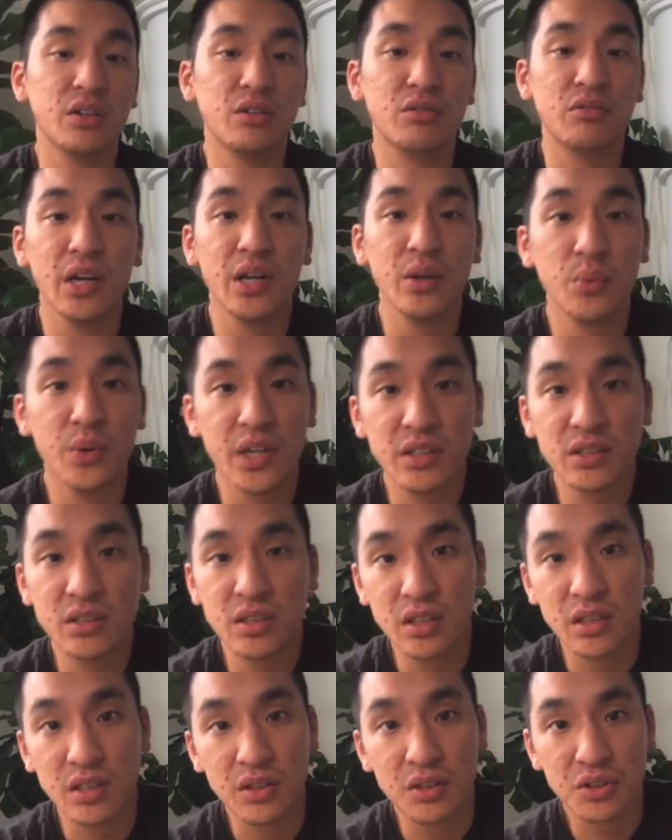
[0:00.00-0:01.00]
a great way
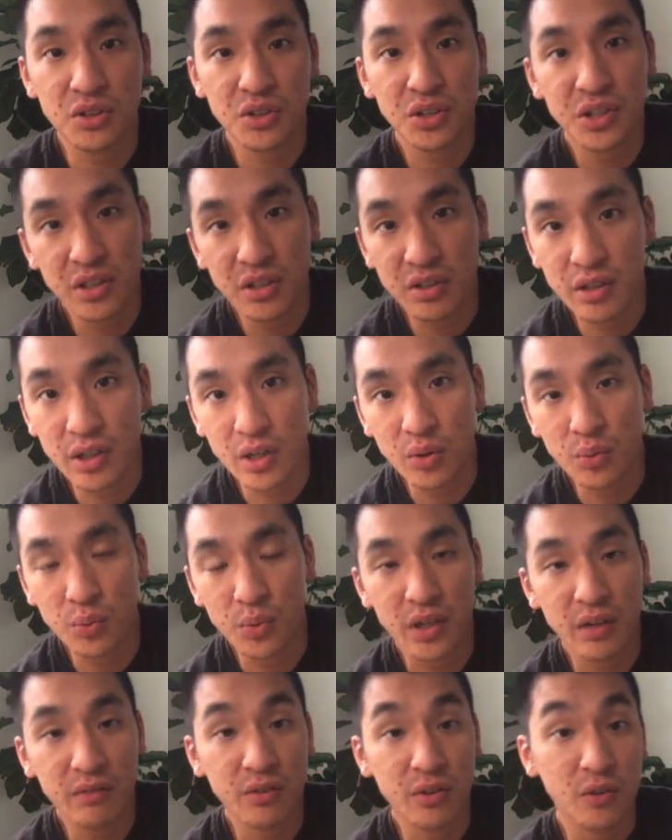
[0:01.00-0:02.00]
to clear out
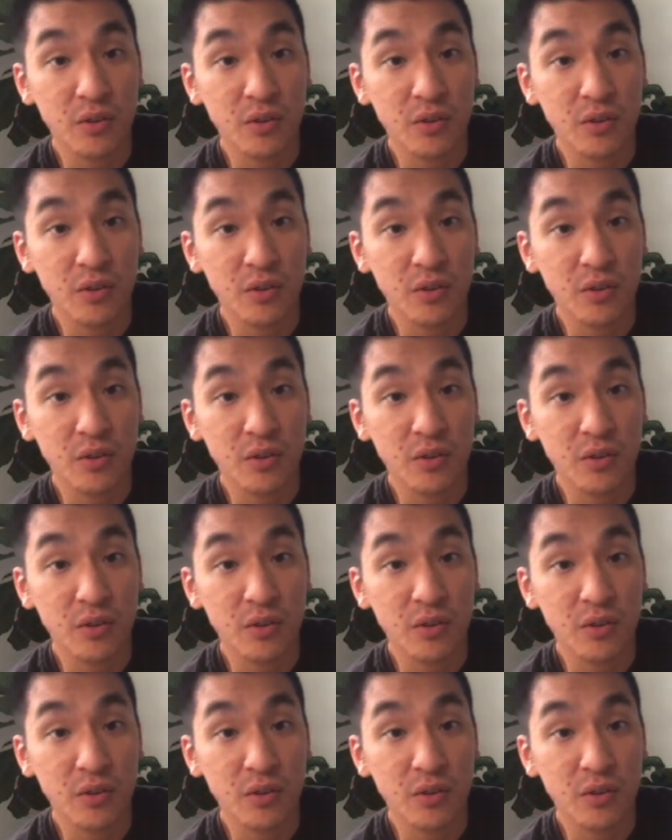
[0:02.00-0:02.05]
whatever